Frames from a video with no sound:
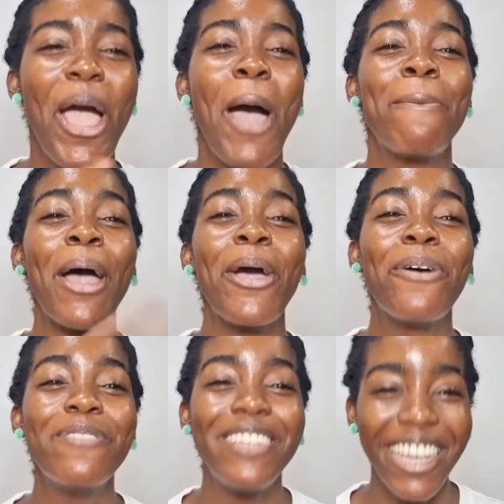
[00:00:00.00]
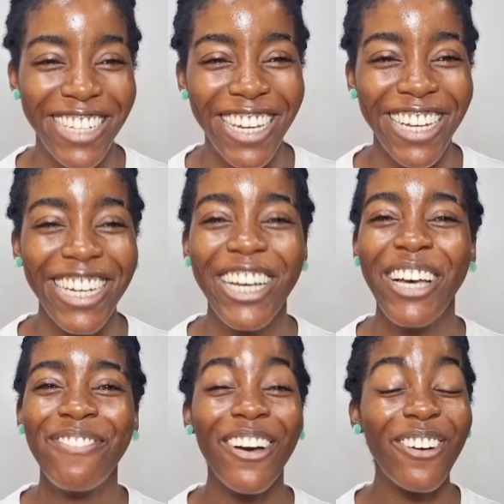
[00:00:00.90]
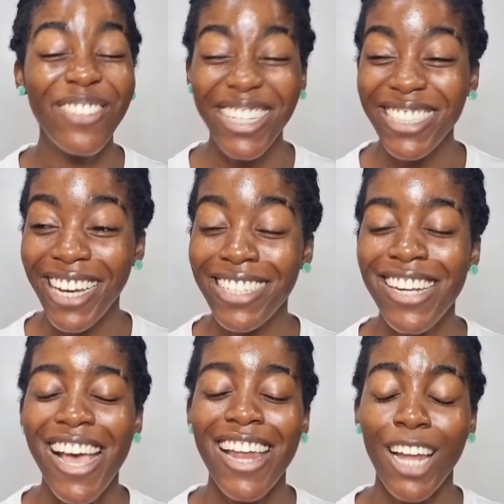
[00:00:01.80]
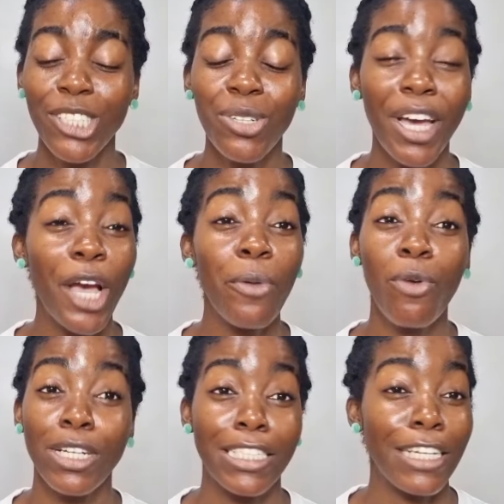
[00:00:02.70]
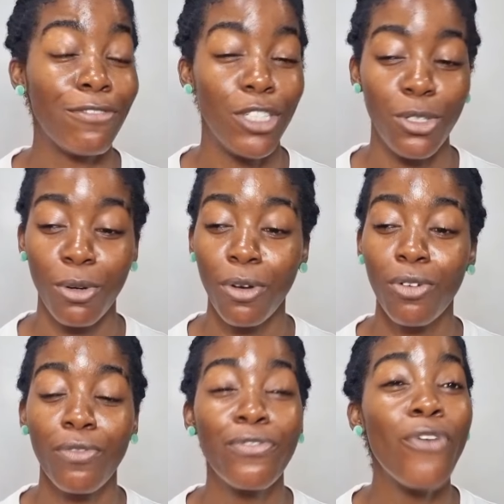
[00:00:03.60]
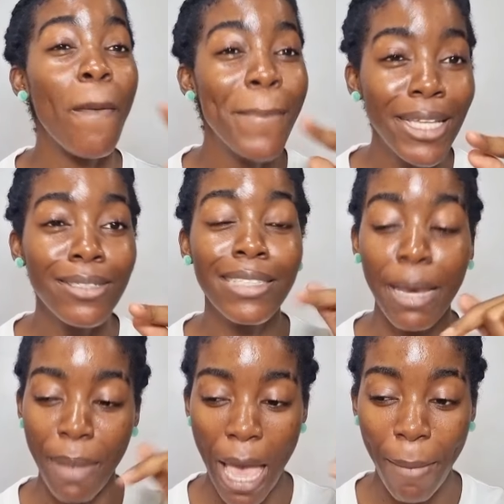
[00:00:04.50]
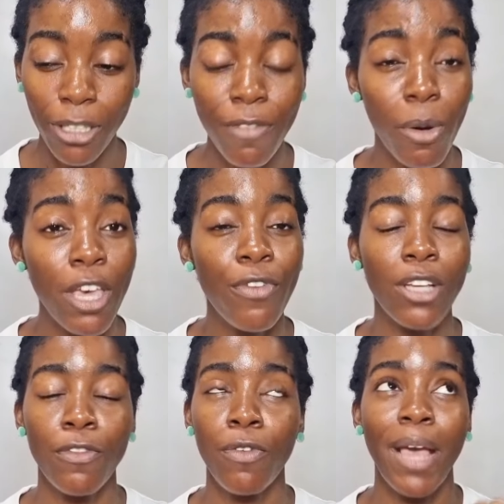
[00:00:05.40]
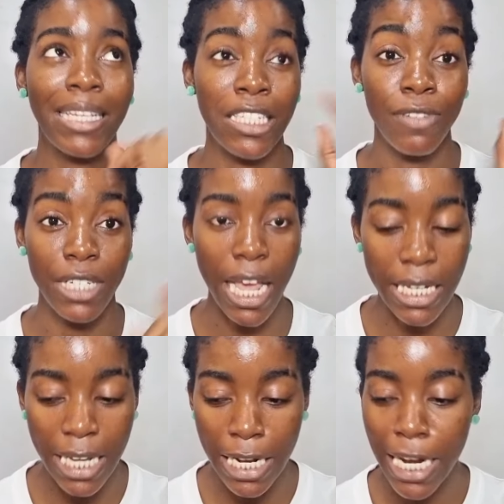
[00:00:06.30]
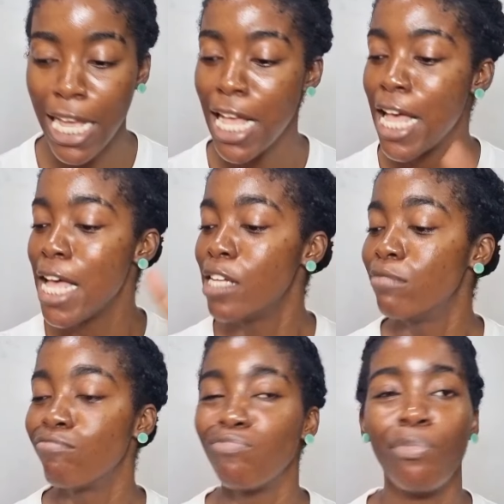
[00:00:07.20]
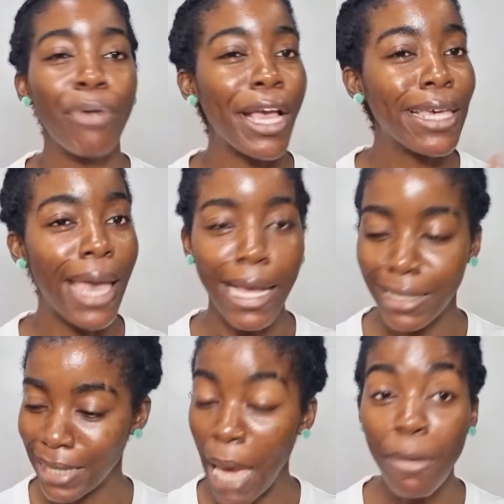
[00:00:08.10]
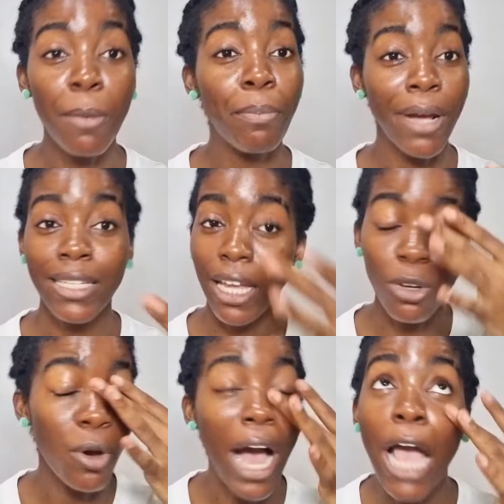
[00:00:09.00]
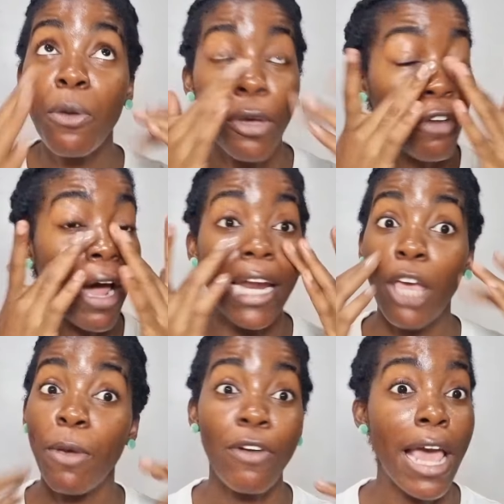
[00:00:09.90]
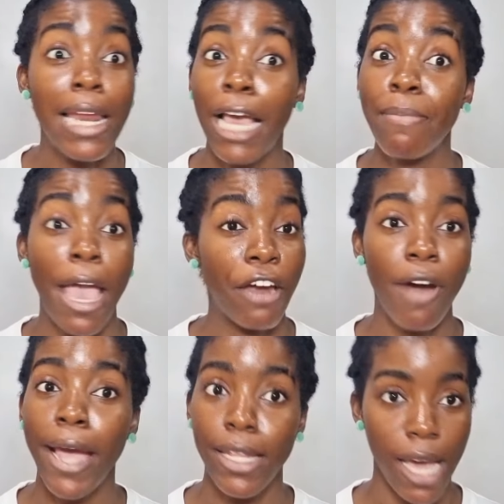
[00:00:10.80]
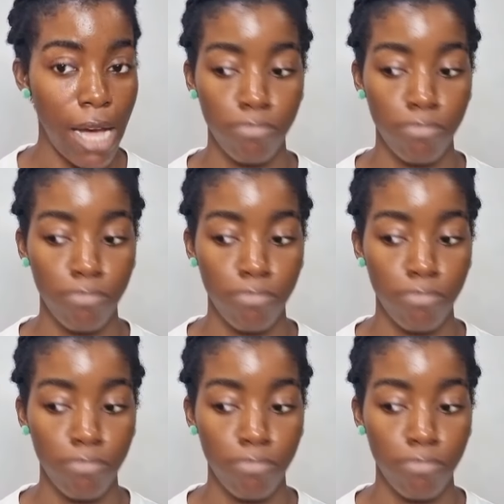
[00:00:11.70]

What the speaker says: My updated natural hair wash day video for me to get my hair back. So if you are suffering from excessive shedding, breakage, I mean breakage that your eye will be crying, that you'll be crying like me. I cried, yeah.